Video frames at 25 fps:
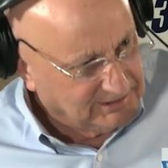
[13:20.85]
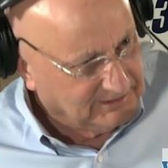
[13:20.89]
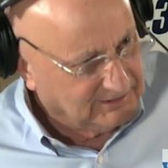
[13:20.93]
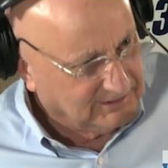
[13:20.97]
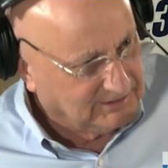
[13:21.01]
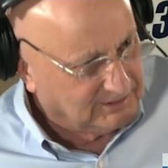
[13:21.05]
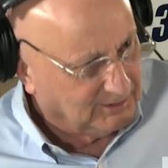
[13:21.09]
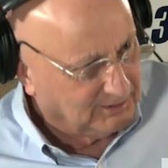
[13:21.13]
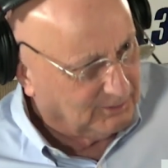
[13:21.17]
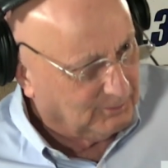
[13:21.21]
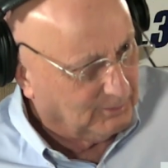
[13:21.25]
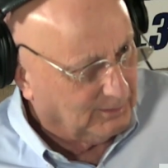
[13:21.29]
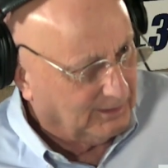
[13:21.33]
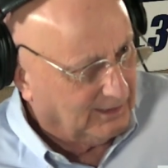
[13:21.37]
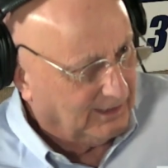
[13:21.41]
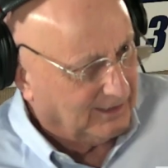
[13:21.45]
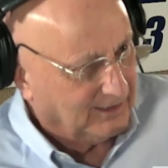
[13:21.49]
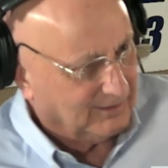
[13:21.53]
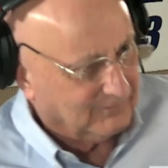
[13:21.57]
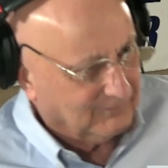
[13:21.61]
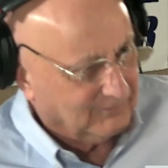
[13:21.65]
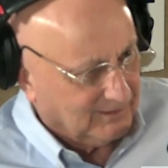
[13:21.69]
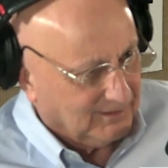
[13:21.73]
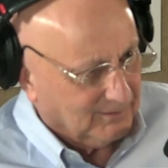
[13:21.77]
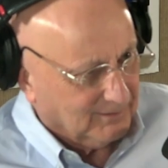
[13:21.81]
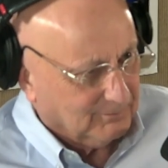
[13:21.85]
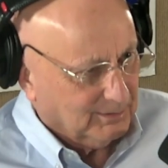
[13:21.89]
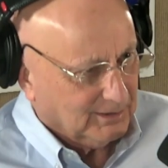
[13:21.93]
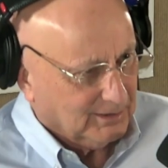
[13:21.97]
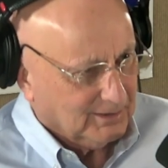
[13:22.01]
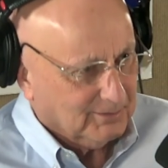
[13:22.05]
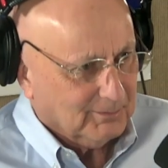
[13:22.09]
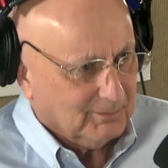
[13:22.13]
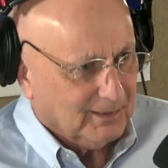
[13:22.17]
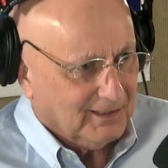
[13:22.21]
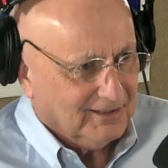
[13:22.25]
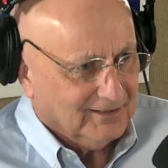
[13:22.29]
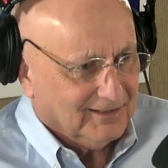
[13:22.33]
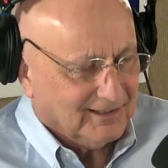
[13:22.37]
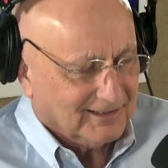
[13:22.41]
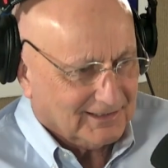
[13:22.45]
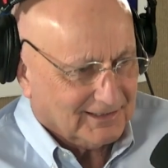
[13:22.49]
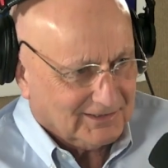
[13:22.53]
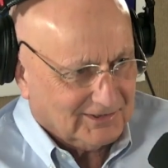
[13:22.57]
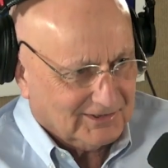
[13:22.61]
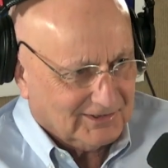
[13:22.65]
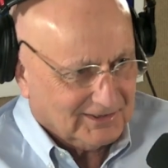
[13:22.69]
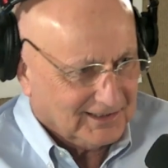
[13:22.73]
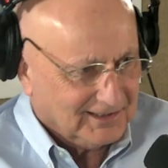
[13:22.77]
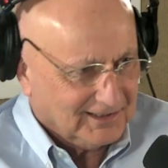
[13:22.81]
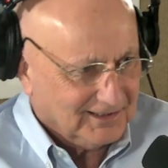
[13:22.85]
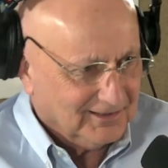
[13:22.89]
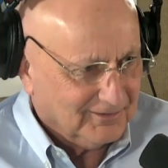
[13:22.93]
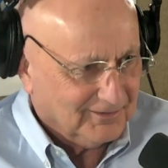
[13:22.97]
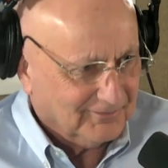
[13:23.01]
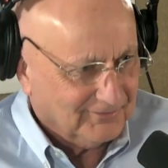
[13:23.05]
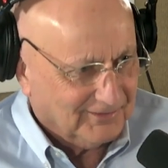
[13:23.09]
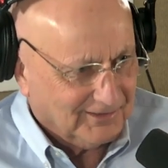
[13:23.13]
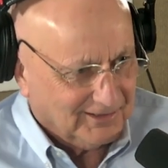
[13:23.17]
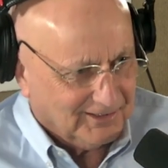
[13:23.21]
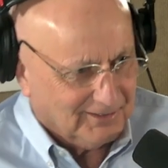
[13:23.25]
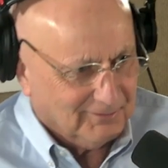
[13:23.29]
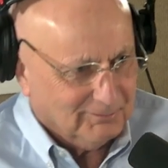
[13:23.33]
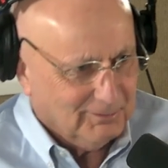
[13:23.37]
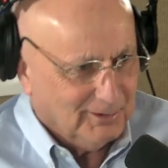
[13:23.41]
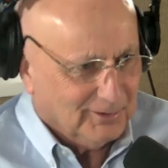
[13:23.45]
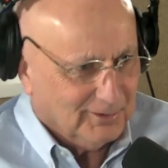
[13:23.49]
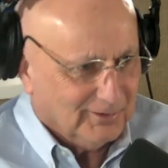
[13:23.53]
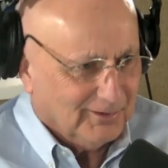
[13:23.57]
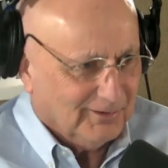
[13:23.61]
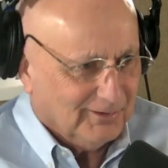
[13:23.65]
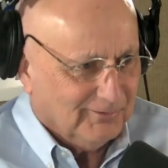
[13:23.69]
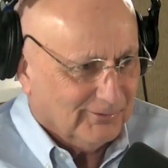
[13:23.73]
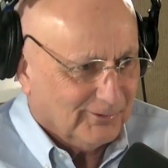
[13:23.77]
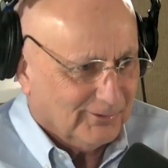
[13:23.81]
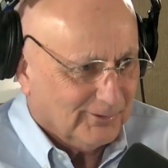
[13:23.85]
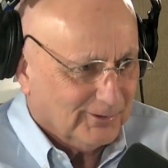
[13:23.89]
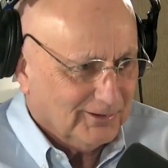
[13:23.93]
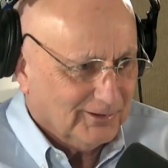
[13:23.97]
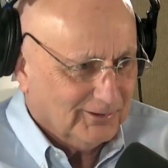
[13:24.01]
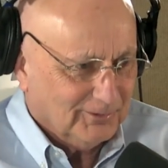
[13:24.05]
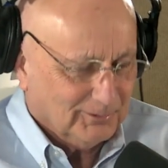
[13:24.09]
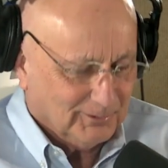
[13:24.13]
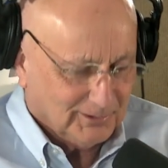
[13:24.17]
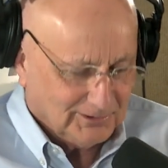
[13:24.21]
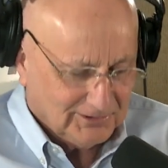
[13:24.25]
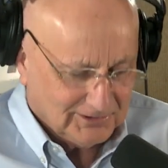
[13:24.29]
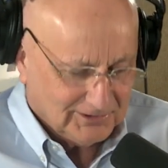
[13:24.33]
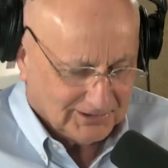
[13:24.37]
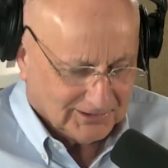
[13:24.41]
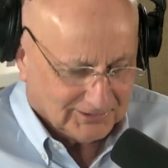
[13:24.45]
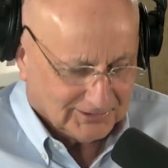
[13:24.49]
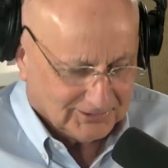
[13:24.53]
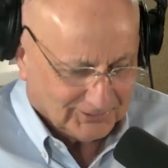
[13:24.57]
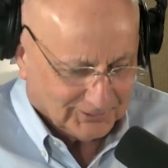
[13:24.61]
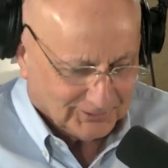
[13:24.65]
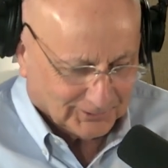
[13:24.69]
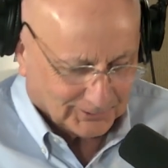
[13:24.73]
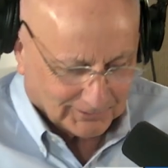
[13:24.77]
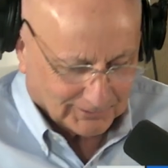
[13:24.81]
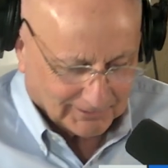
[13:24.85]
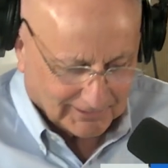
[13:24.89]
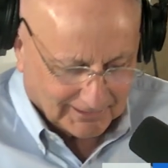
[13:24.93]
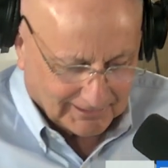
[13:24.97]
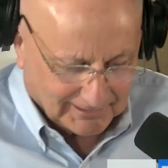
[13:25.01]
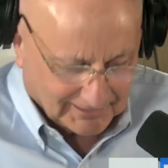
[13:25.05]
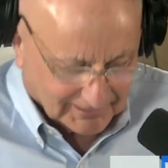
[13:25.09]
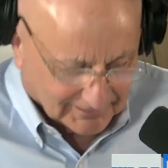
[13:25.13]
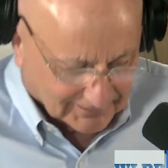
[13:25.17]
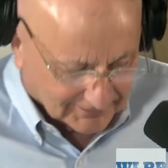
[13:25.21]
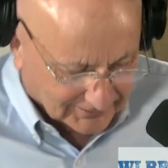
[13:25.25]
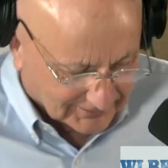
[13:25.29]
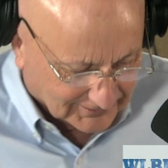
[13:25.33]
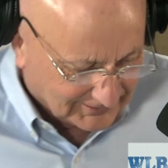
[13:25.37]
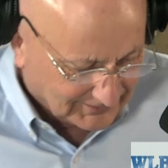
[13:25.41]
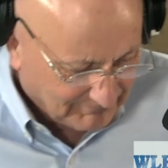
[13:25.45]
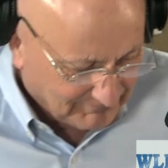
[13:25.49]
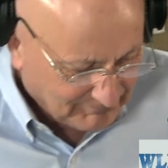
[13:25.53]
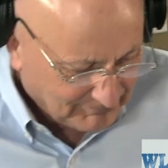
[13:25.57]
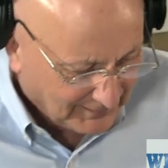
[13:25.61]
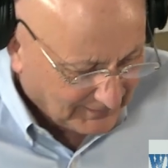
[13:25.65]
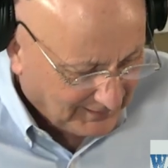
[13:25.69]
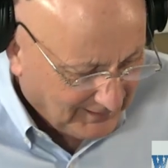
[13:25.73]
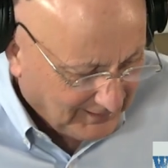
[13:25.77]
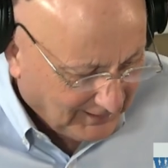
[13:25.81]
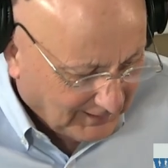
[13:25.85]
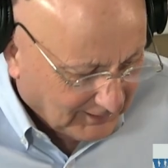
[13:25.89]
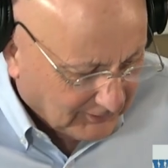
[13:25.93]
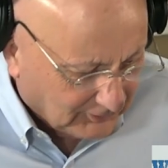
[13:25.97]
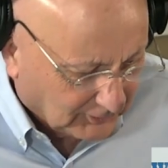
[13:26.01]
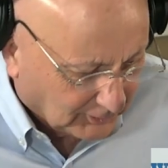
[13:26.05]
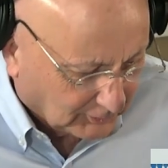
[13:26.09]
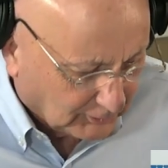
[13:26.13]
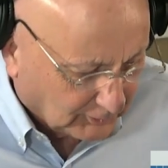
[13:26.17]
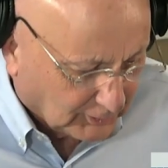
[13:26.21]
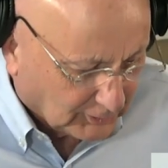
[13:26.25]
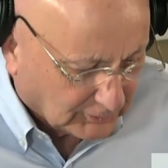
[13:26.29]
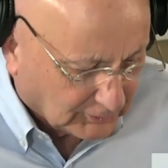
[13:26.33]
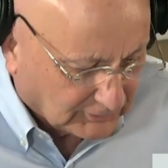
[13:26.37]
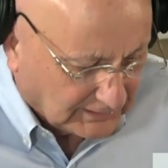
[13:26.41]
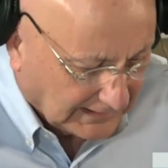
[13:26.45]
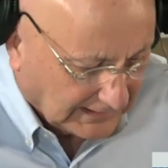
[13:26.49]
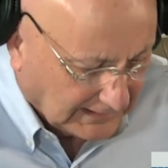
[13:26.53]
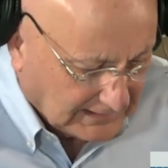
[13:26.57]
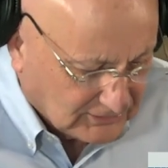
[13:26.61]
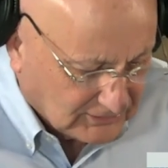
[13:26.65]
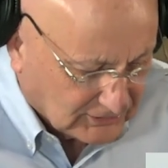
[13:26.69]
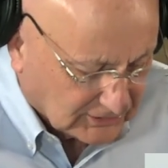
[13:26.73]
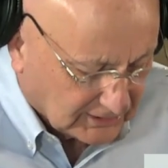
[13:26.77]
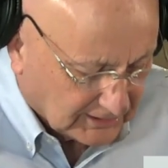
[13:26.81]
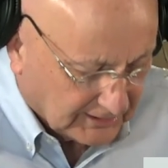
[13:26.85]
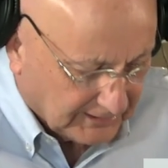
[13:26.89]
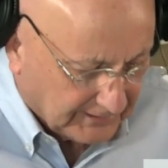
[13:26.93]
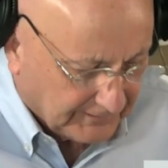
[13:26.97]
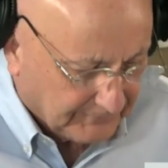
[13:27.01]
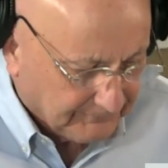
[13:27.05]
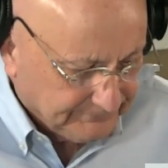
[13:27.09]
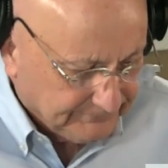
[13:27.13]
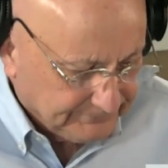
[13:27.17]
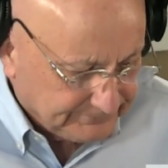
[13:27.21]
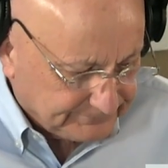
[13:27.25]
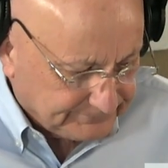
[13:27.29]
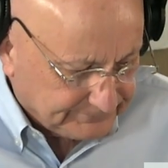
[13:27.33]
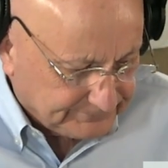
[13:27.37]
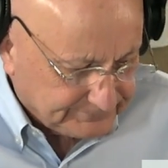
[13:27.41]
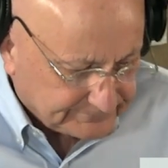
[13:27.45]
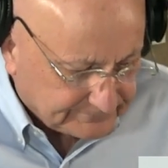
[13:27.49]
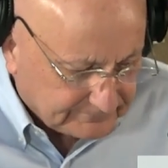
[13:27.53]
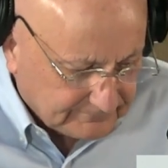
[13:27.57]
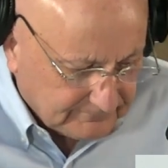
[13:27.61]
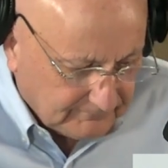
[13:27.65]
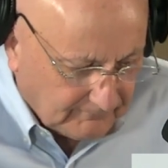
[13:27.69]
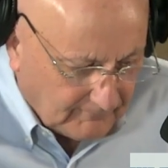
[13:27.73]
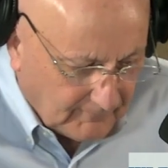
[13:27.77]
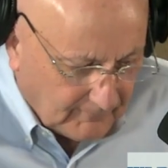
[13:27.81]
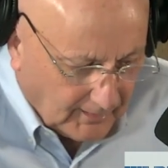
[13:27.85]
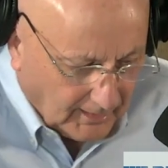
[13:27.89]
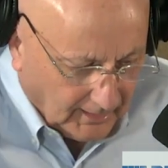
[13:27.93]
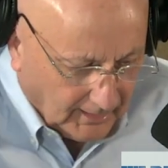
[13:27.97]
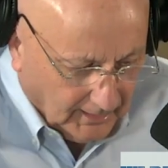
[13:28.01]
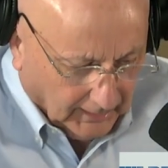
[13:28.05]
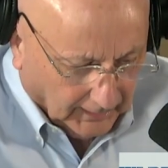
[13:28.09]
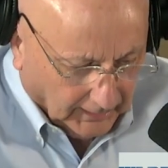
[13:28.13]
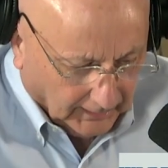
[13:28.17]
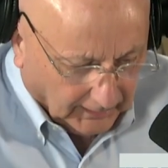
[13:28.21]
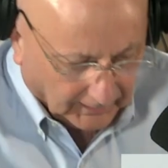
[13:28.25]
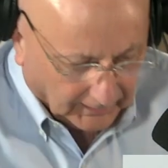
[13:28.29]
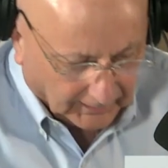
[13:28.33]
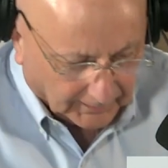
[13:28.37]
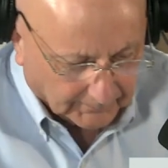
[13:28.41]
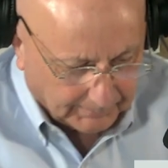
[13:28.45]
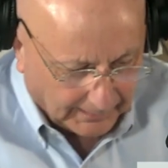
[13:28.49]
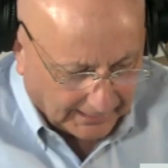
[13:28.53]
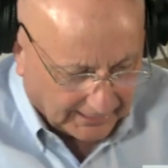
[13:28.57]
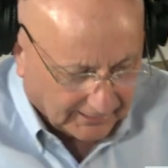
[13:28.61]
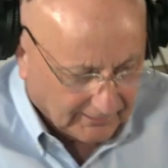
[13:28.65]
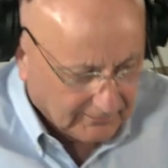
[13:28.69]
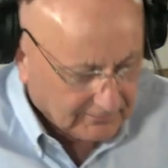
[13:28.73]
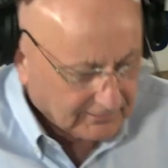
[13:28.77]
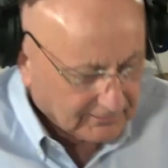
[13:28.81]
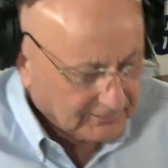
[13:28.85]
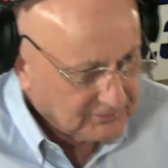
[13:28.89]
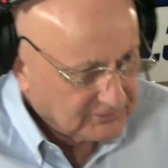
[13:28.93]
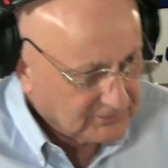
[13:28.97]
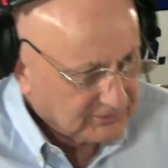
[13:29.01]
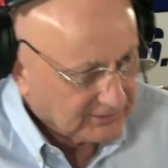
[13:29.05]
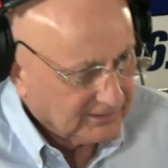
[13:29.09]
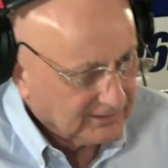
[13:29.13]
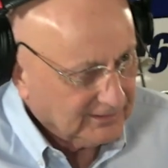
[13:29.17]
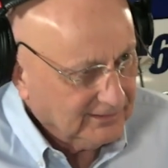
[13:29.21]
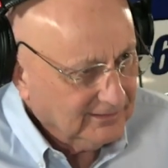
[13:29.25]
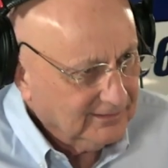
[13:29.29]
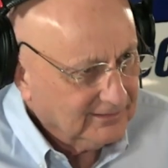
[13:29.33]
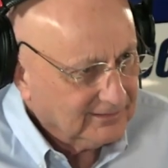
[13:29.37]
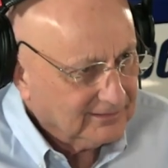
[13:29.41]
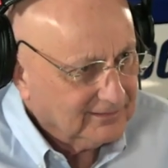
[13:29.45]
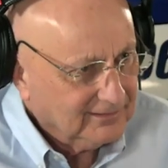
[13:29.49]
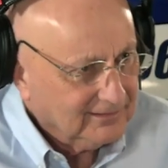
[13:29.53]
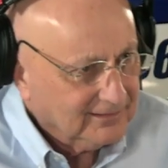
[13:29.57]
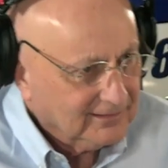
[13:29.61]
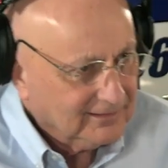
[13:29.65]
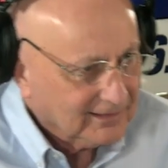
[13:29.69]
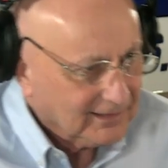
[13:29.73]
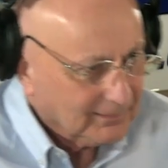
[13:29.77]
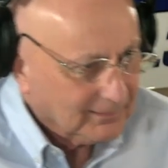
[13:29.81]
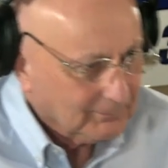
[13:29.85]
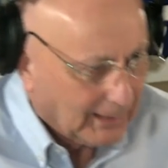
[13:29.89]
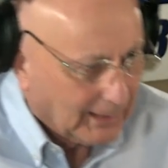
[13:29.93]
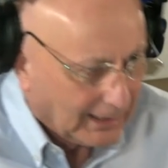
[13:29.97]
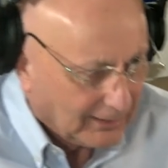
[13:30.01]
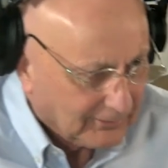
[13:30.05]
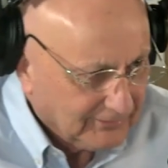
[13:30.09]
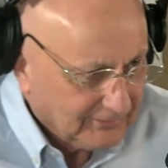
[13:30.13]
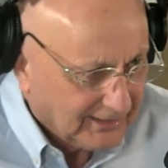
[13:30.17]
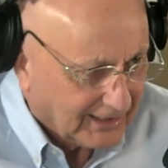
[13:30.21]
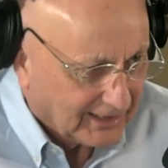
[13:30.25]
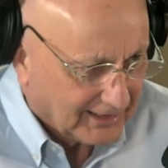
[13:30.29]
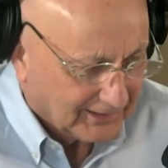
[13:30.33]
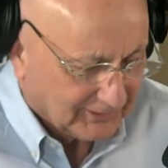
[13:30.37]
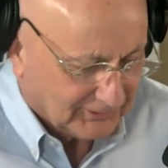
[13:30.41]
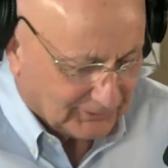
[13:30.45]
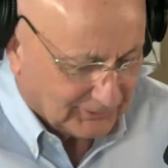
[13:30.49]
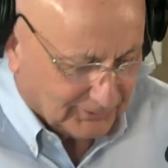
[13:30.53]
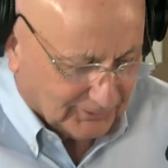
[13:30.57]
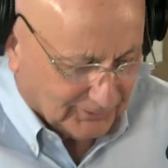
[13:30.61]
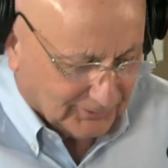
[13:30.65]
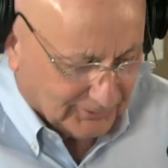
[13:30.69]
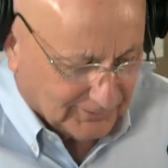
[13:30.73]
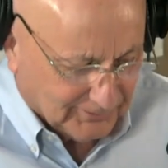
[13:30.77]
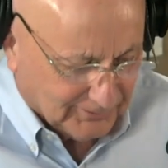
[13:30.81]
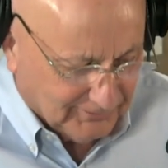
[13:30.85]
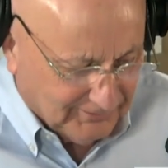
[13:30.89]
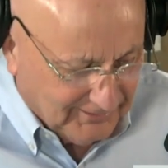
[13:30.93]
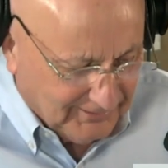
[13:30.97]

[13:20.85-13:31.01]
And so we have the epitome, like I said, of the Community Voice, which is Doyle Akins. So you're teaching biology at Bowden High School.